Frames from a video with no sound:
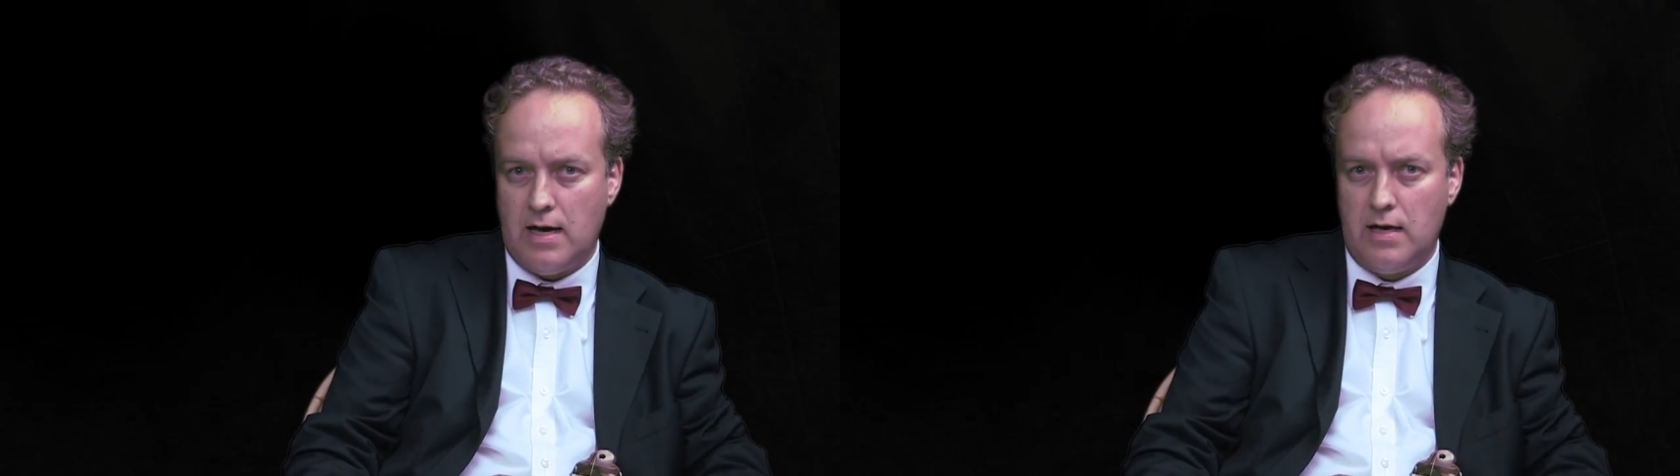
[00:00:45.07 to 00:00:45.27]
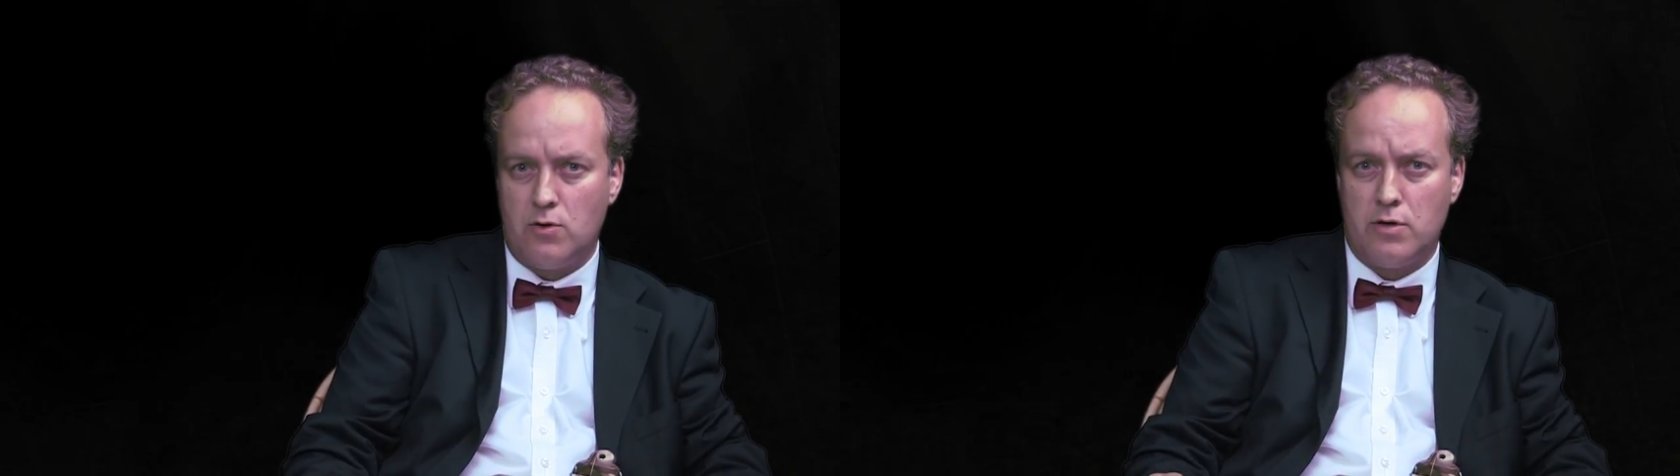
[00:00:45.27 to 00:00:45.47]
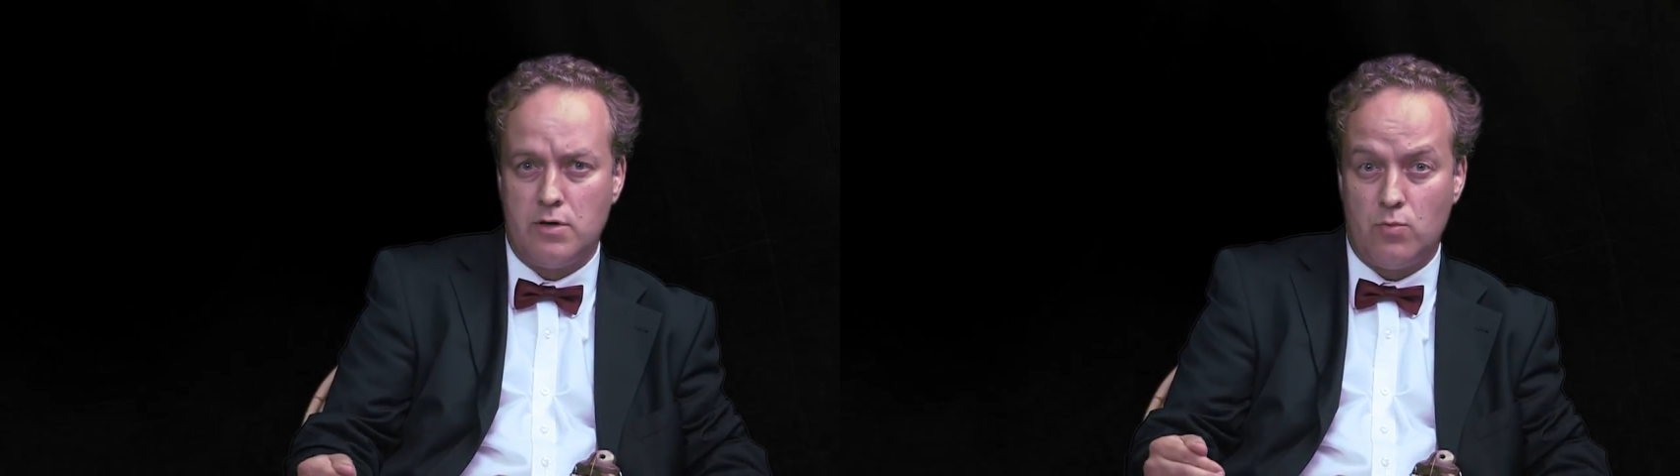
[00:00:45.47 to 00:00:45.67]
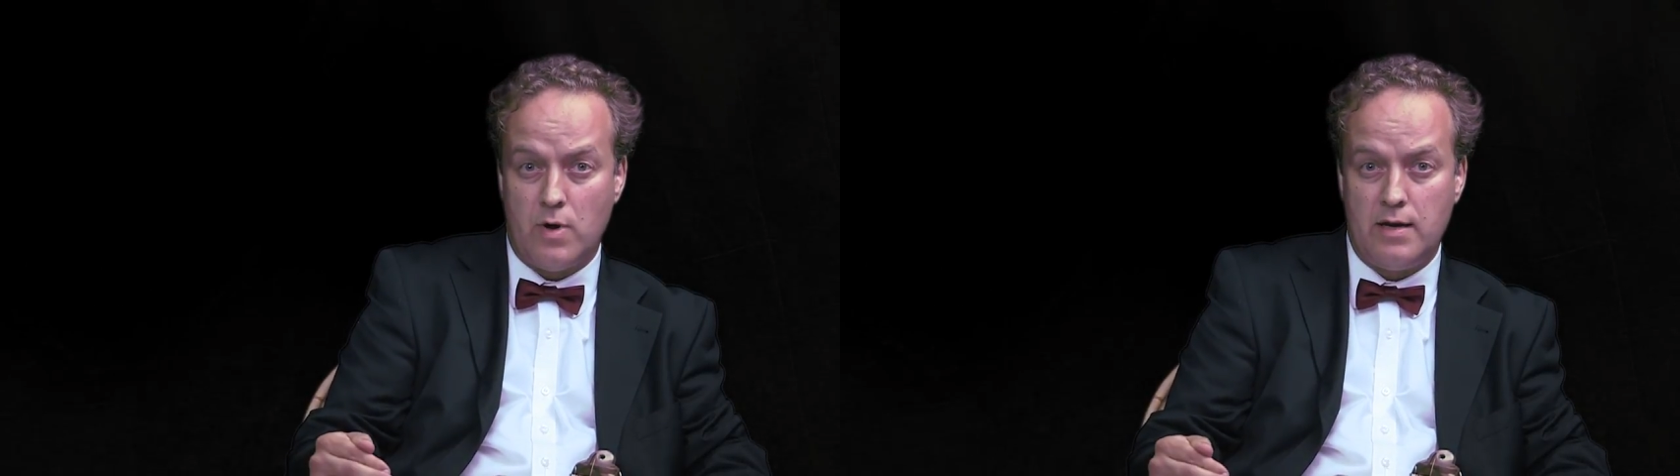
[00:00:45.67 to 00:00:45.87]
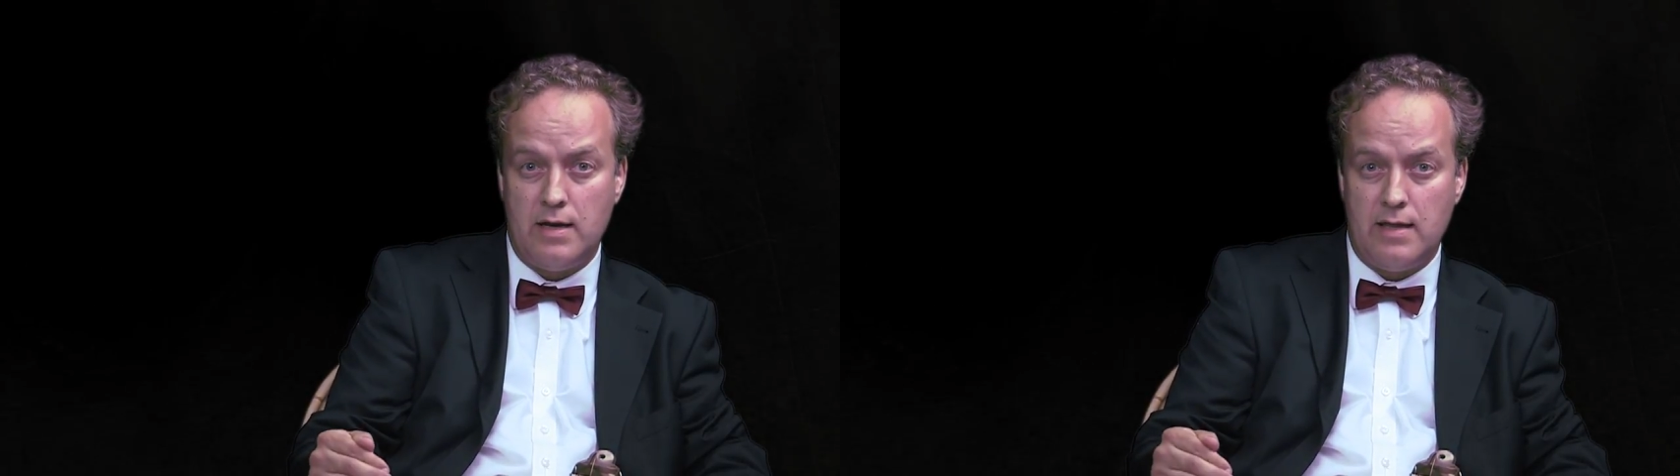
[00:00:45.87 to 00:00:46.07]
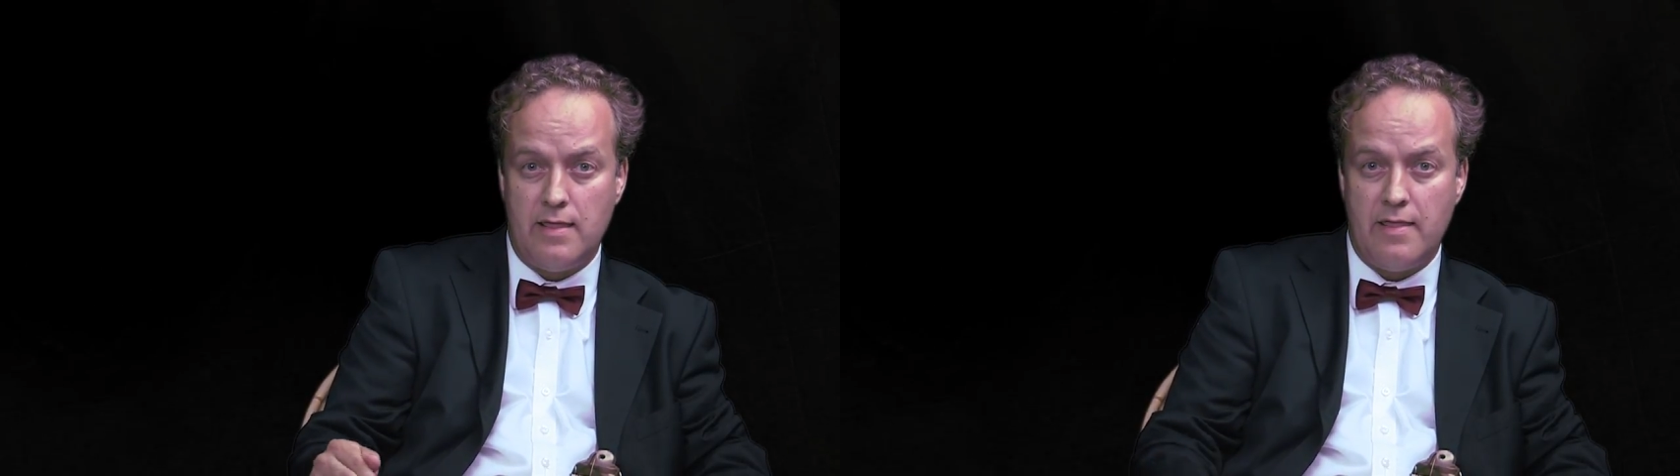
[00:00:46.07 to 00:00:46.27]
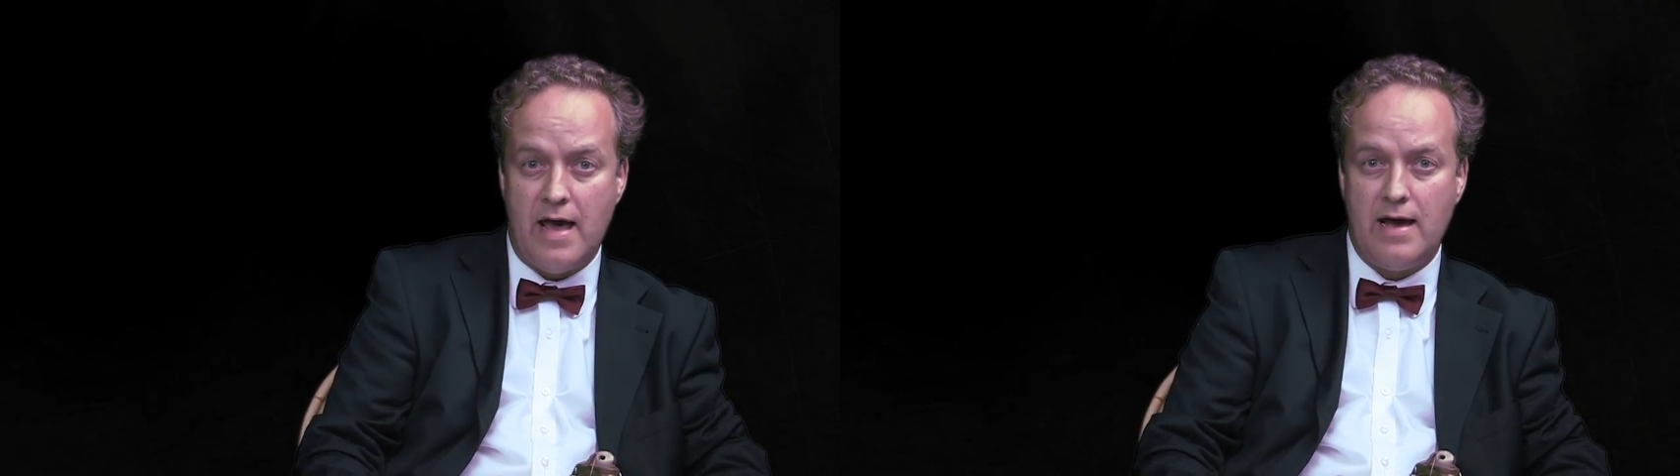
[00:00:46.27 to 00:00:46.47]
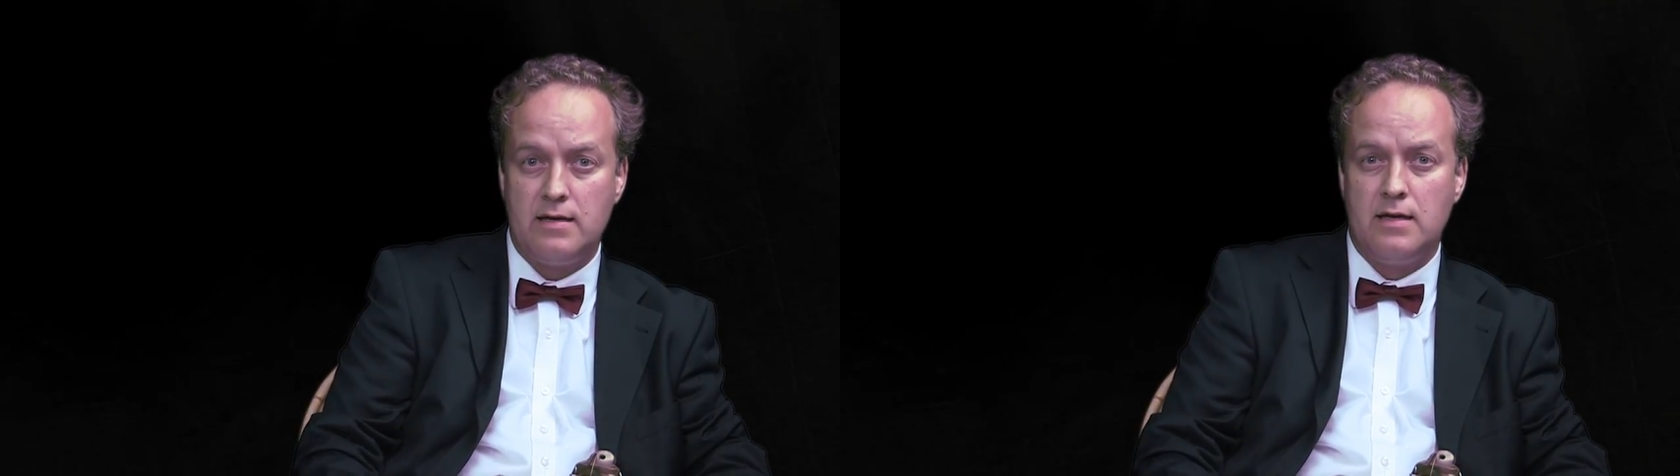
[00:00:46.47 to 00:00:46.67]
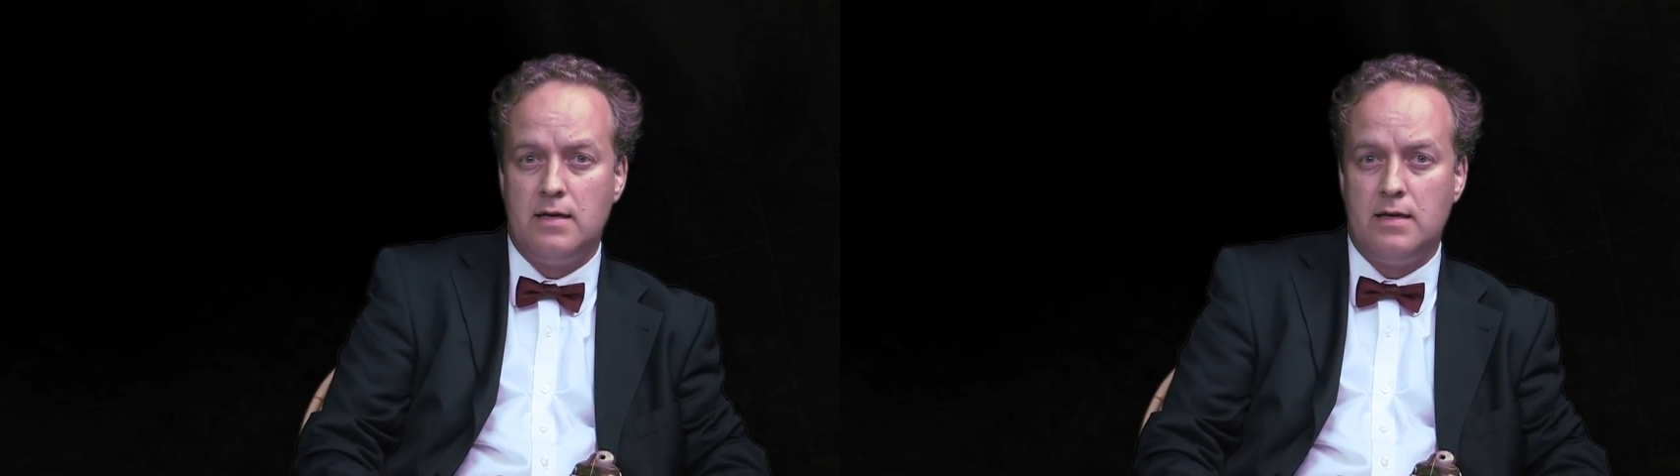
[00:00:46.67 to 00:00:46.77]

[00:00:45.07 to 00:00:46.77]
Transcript: in order to run in that